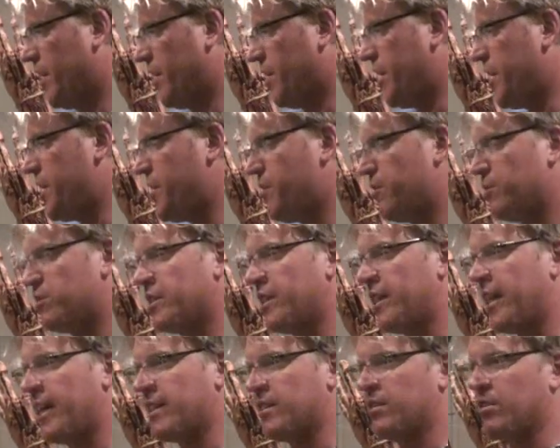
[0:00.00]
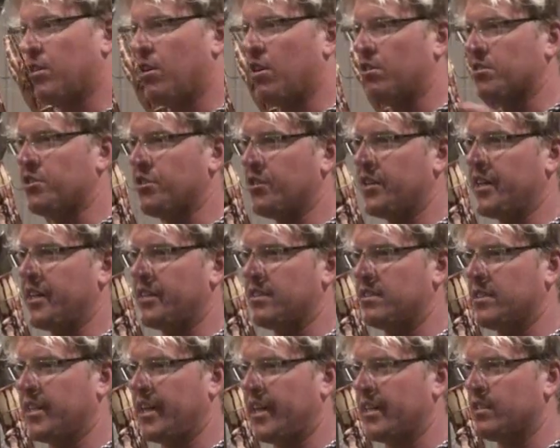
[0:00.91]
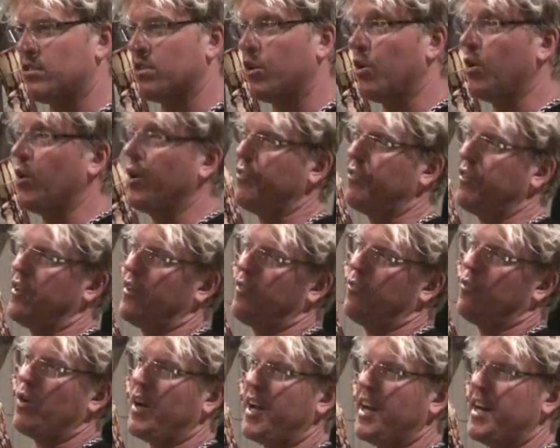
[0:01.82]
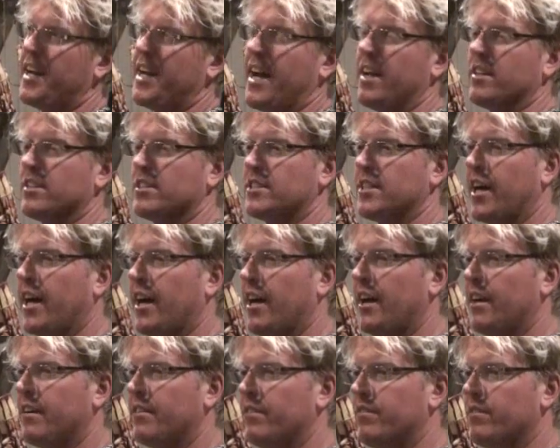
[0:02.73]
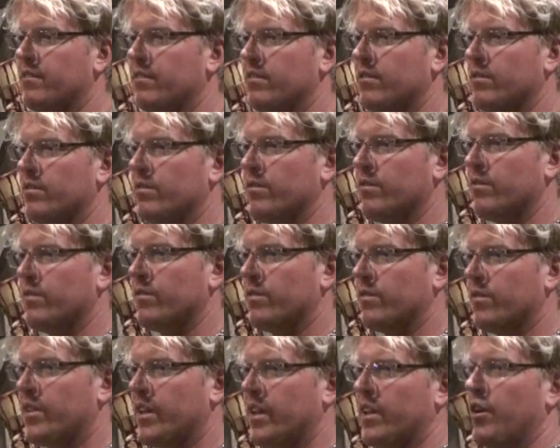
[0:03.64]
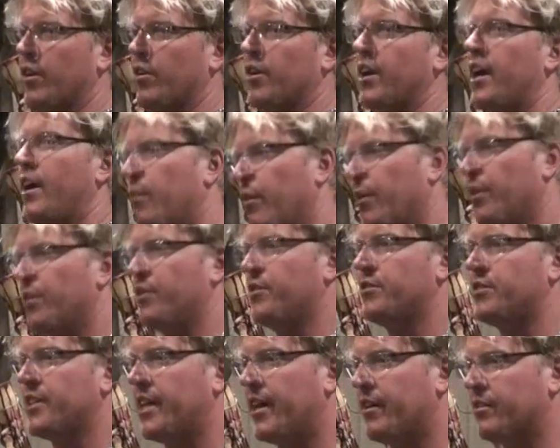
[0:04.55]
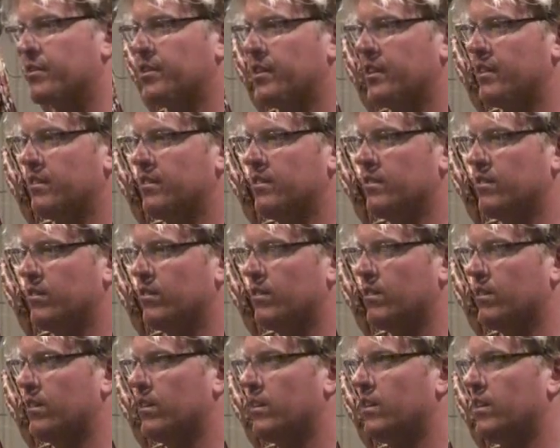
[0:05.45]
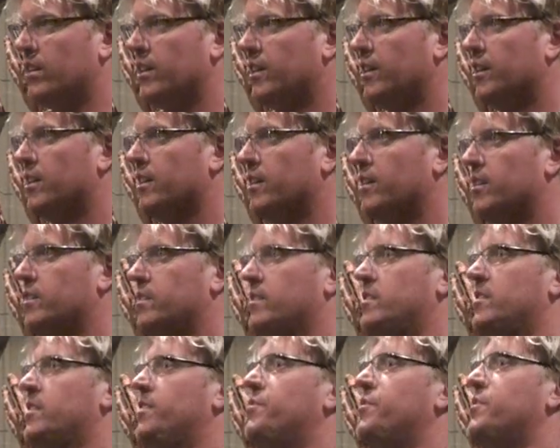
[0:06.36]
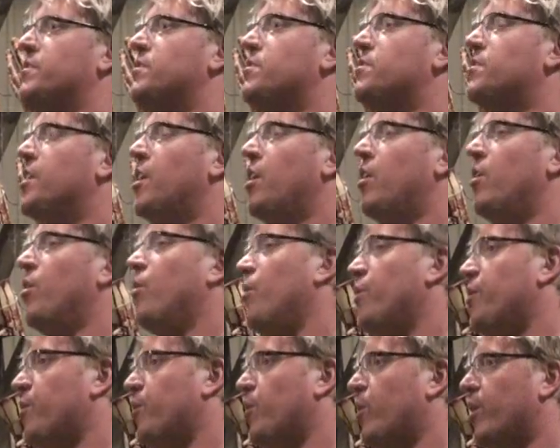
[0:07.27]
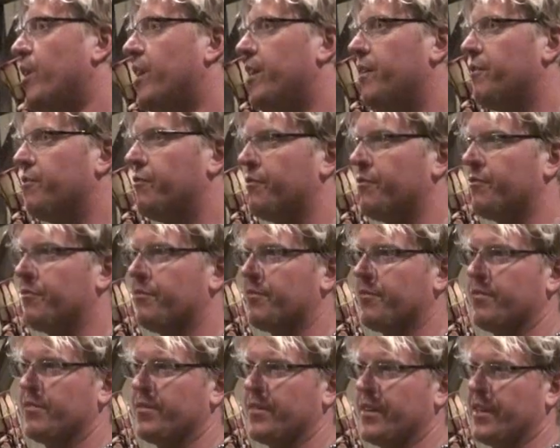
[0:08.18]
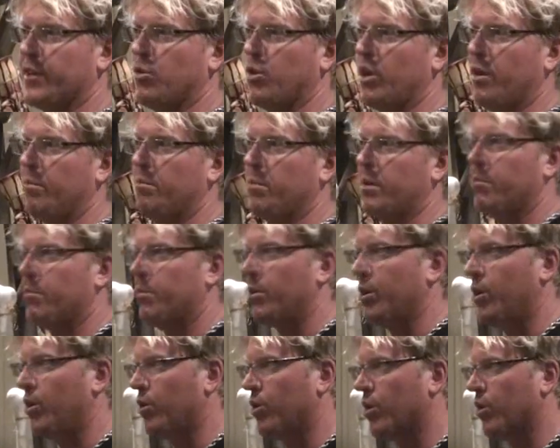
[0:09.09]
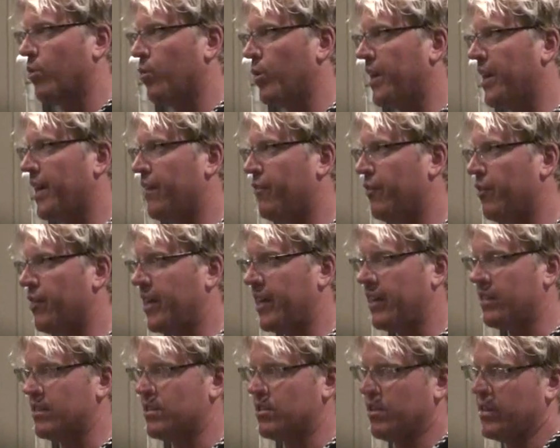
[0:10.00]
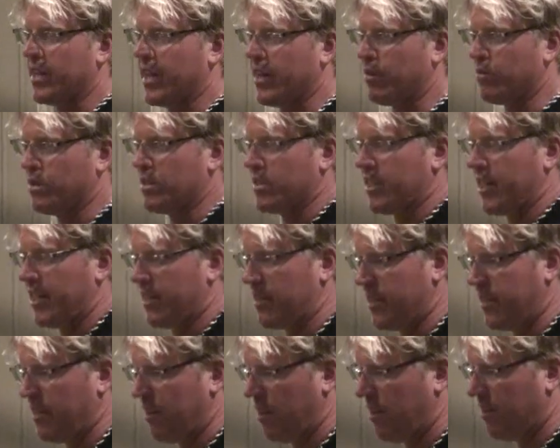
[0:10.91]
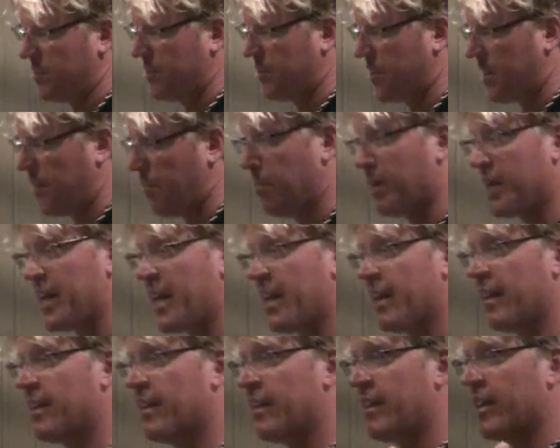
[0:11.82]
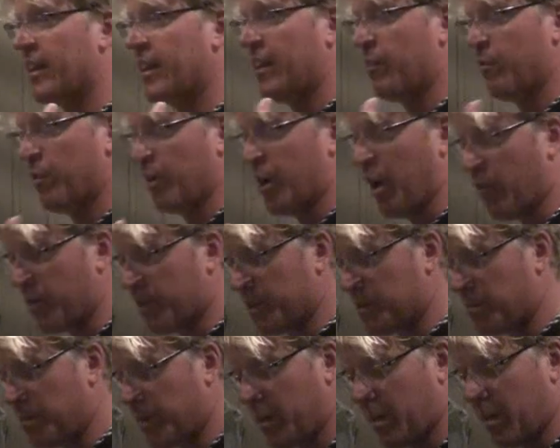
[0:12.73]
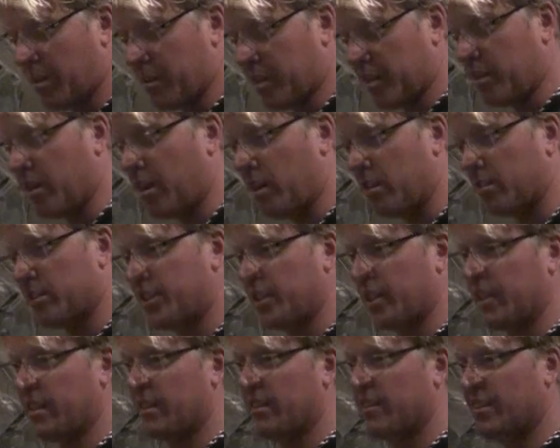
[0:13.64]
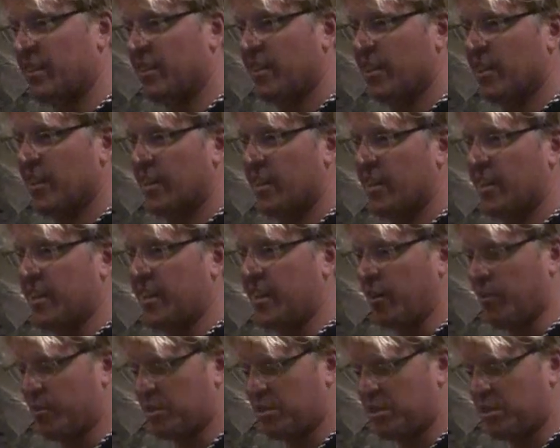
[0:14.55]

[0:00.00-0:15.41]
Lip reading: And they used it as an alternate set. So if it rained outside, then okay, we're gonna do a shower scene. Or if it snowed, or if equipment broke, or whatever. So that was like the alternate. But it would always be on the call sheet. I would